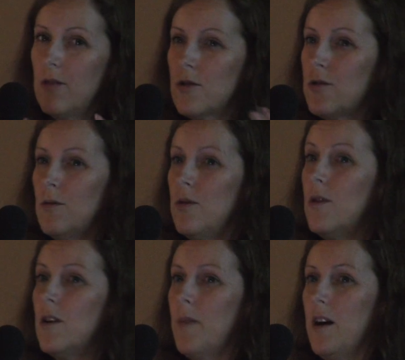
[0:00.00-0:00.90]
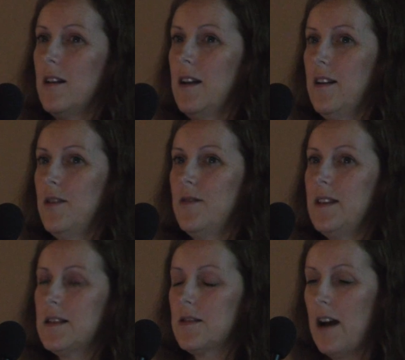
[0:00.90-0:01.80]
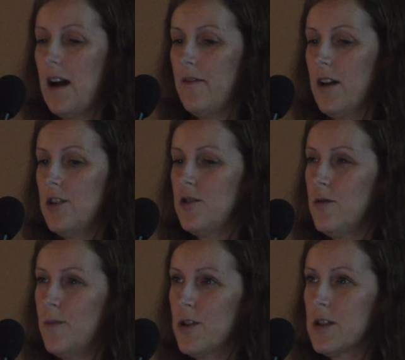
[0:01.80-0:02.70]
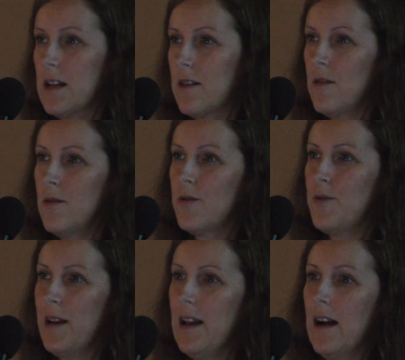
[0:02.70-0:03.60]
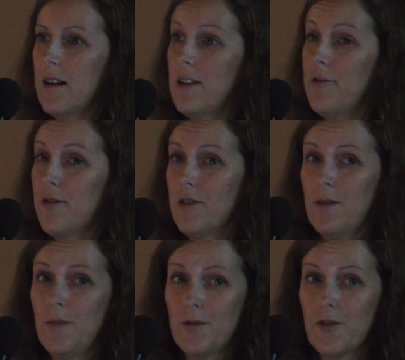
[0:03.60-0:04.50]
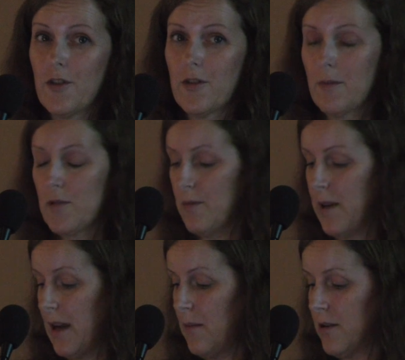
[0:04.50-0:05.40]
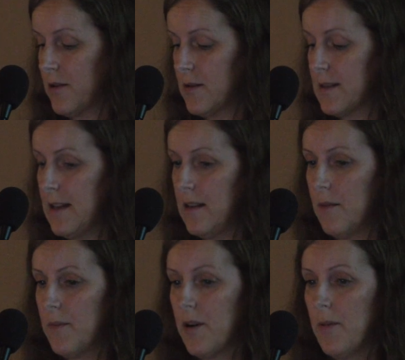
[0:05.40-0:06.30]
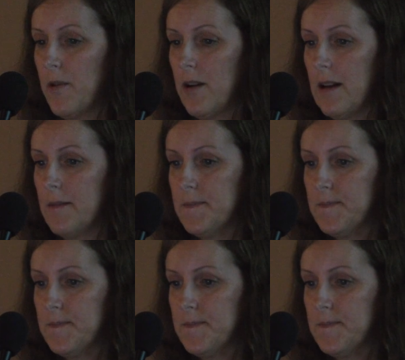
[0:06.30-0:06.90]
look too normal. You need to have tumors that look really ugly for the immune system to be able to see them properly.